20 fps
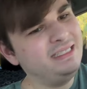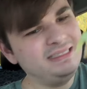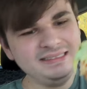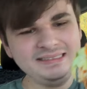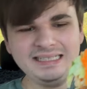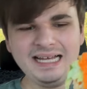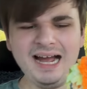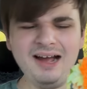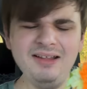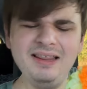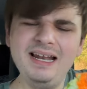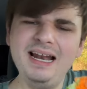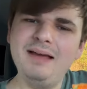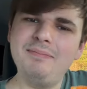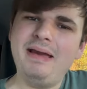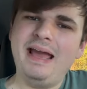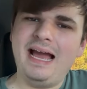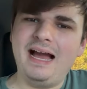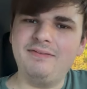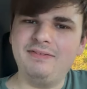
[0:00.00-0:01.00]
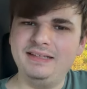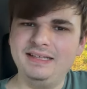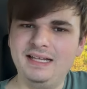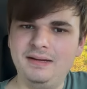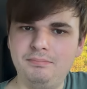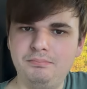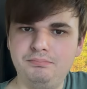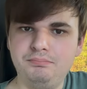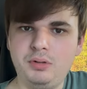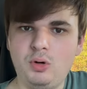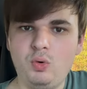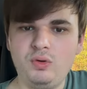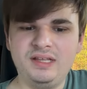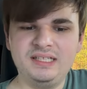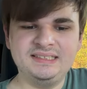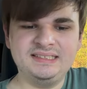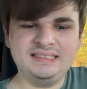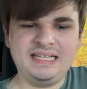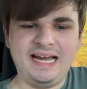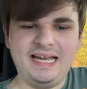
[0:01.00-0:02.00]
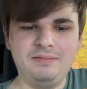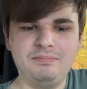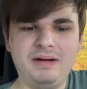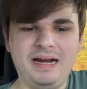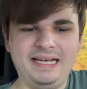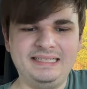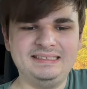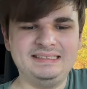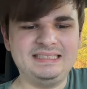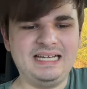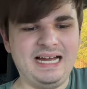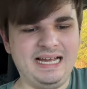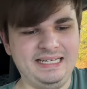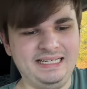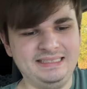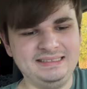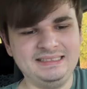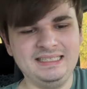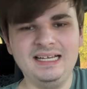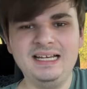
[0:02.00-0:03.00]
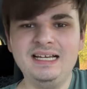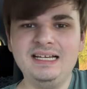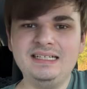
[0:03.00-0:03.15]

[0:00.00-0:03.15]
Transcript: now that I'm having them both side by side, it's